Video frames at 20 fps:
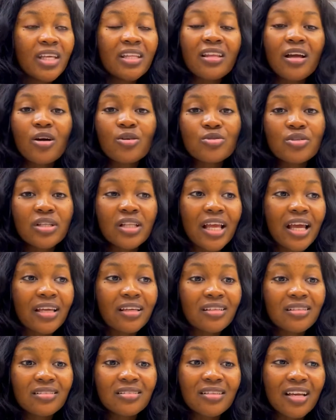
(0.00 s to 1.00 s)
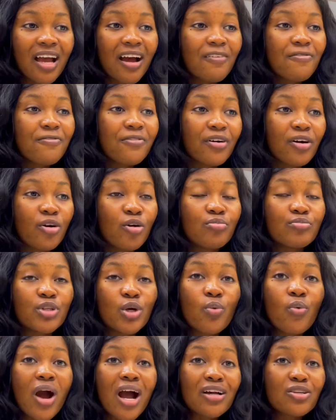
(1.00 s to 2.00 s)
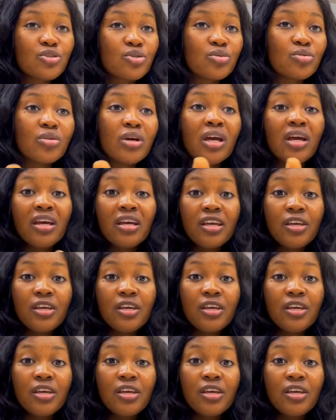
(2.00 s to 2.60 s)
8,000. Like they have they will ask you